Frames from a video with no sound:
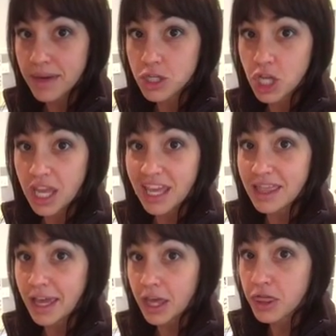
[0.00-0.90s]
my shake
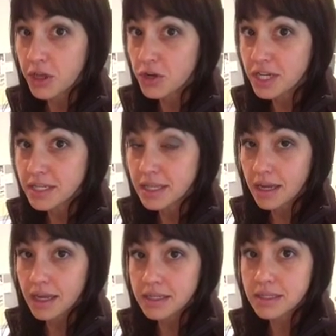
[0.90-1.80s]
in like 30
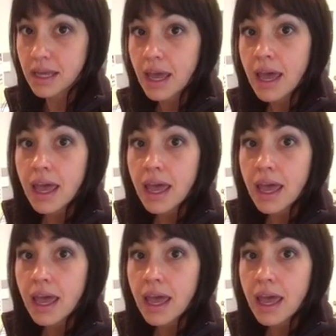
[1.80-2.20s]
seconds.